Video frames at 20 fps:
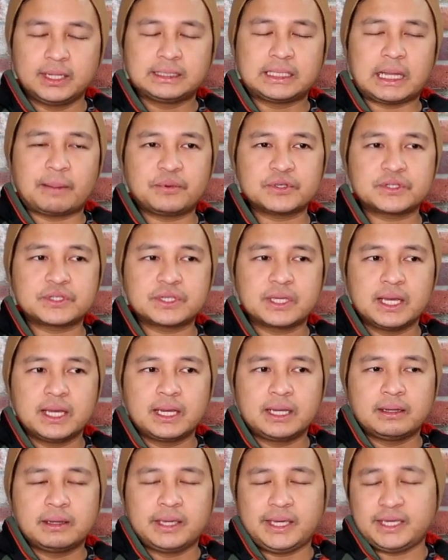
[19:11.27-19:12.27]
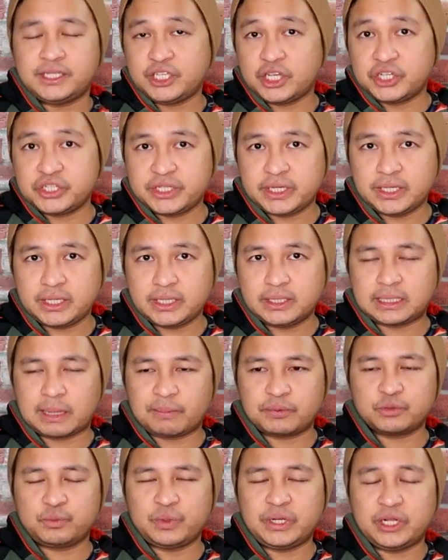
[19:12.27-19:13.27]
Tapos ECG,
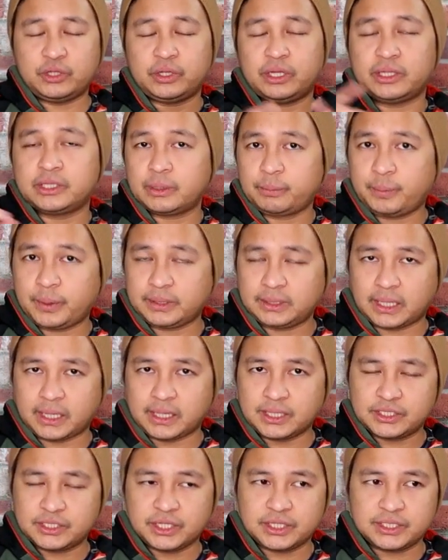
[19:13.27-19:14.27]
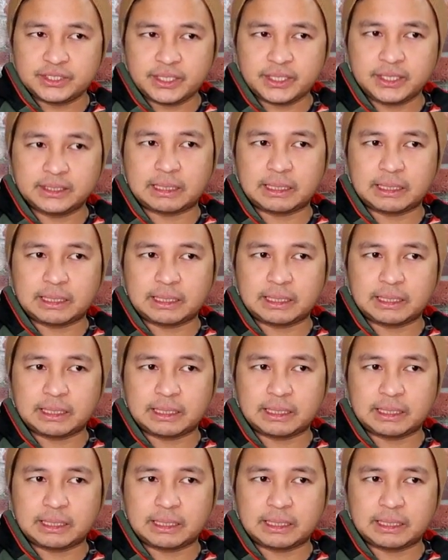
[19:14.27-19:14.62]
tapos we need to interpret the ECG,